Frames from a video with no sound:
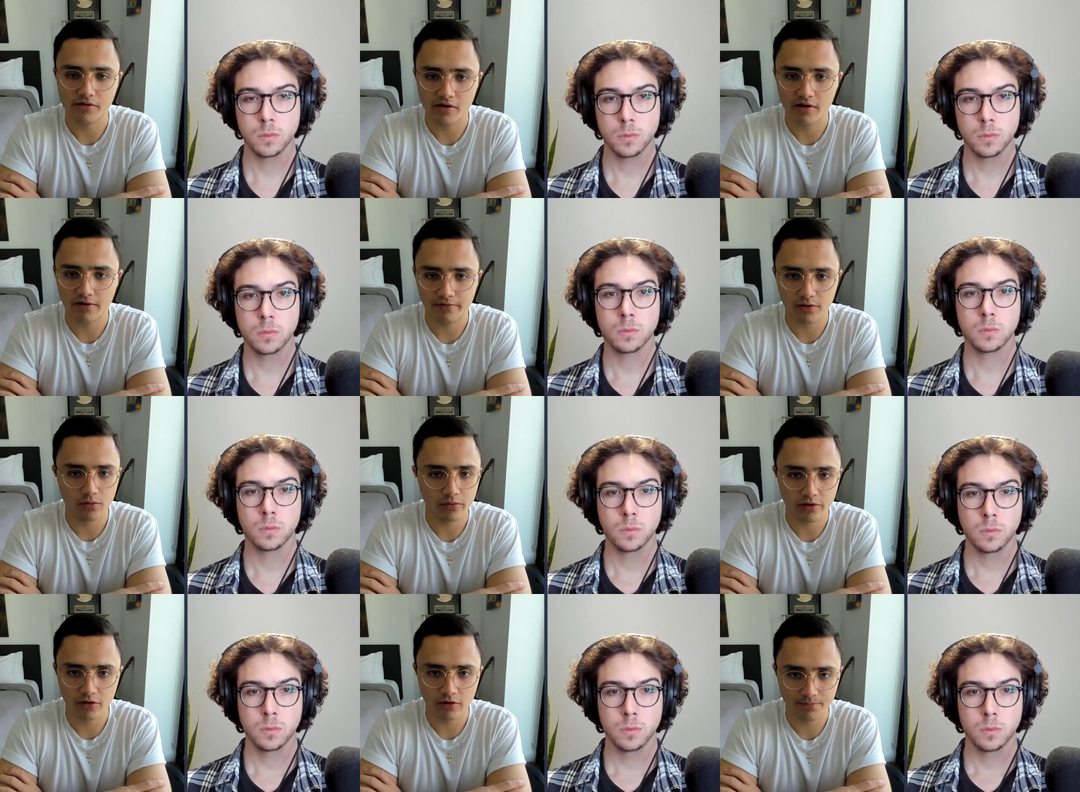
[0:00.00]
Speaker 1: this interview,
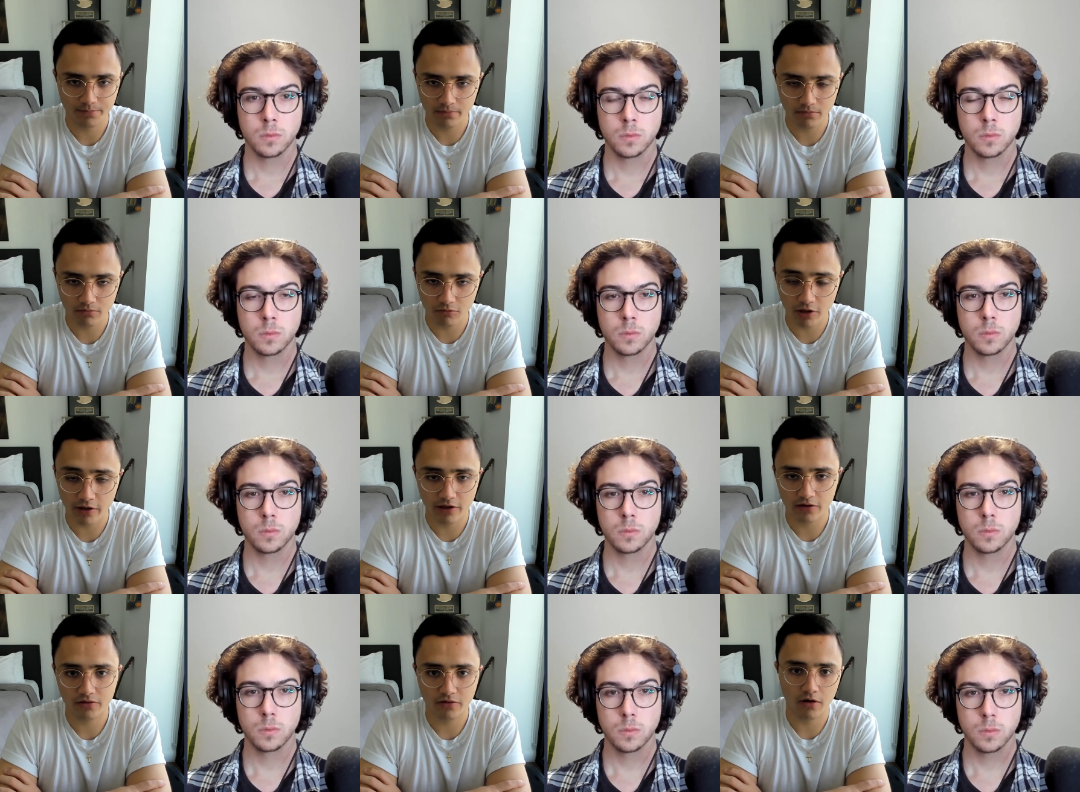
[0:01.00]
you're
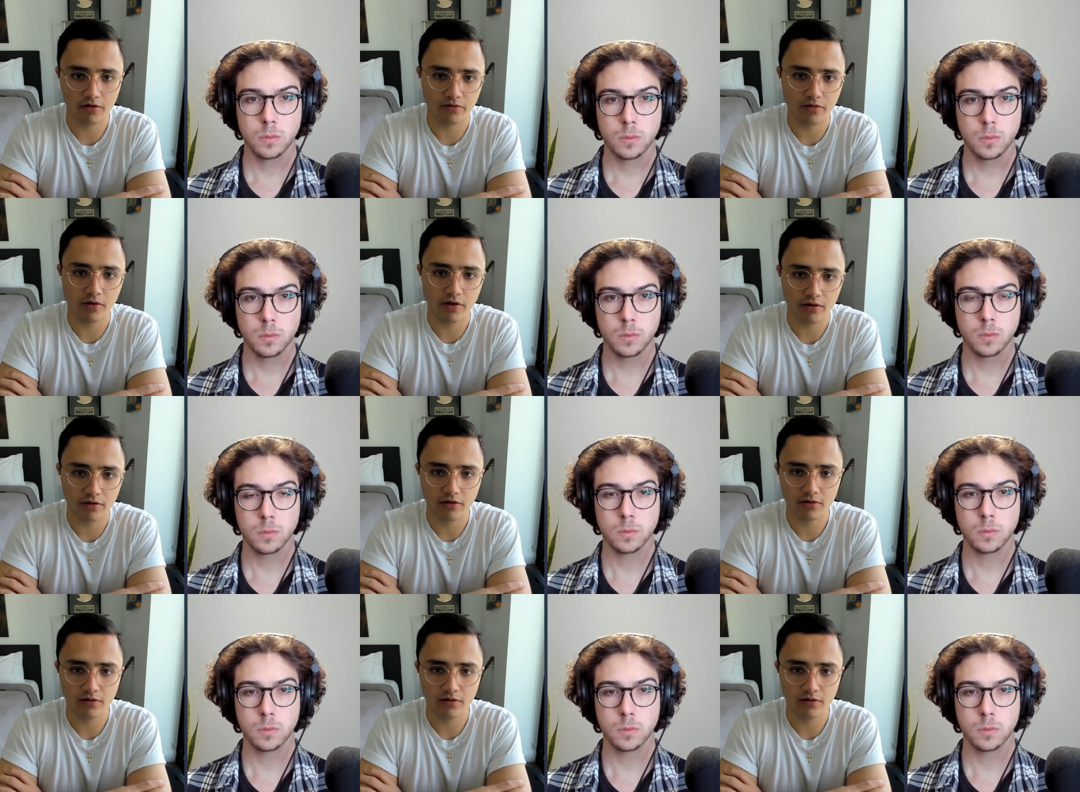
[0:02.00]
really a star student.